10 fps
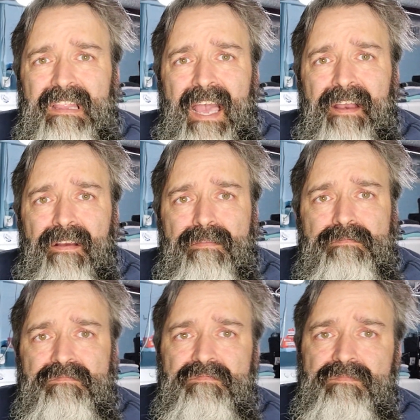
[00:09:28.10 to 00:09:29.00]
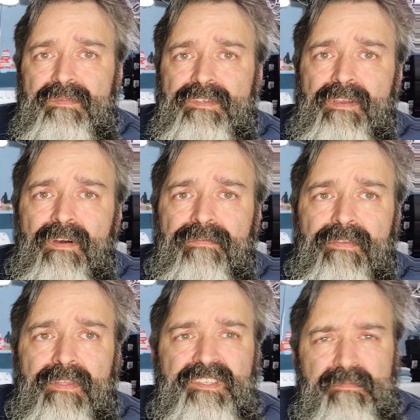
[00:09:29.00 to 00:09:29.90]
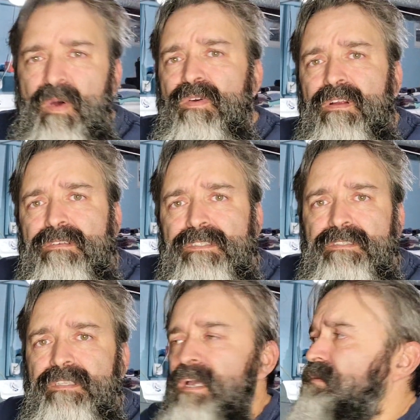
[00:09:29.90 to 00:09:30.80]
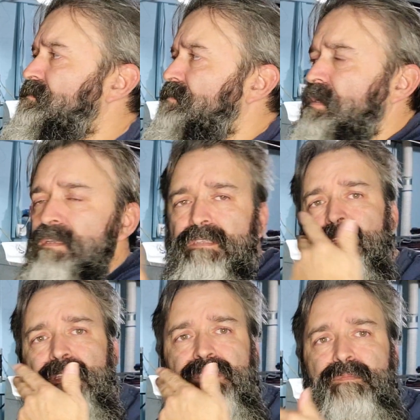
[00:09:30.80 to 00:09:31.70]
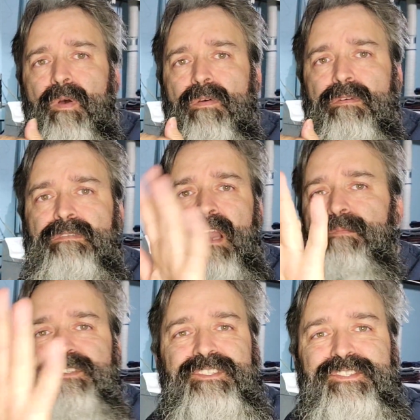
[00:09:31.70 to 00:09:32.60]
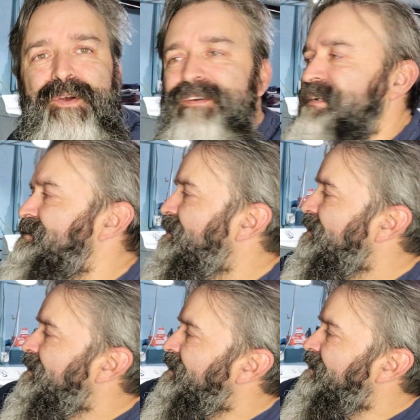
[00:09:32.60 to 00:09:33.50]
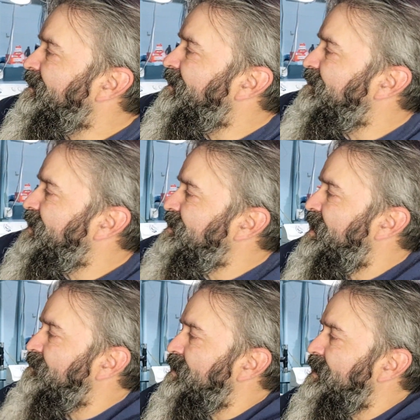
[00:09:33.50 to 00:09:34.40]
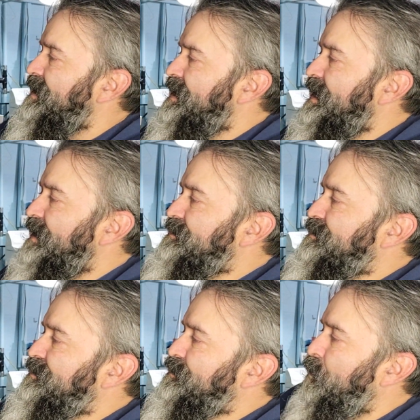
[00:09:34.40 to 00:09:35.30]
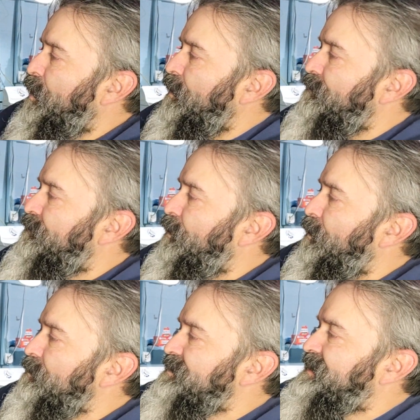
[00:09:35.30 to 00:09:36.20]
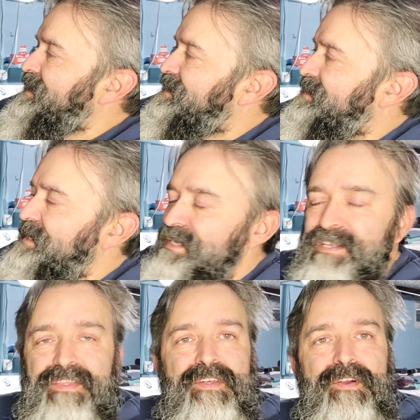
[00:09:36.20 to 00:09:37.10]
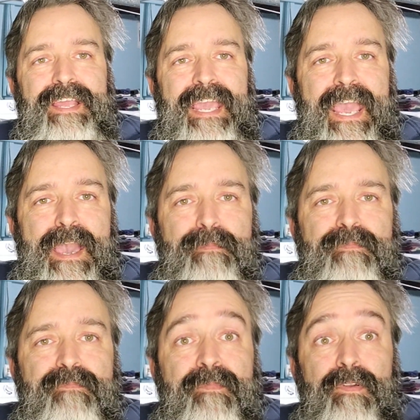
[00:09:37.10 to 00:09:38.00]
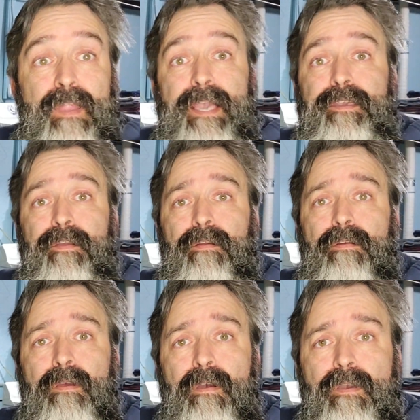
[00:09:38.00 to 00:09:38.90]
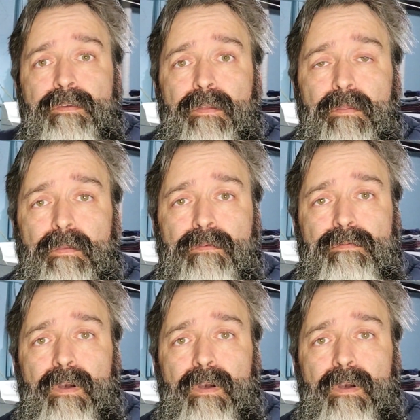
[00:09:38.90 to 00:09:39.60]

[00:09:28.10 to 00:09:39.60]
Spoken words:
lighter, for the smokers that need to smoke. I'm just joking. Then you have a 12 volt DC to 30 amp for like your little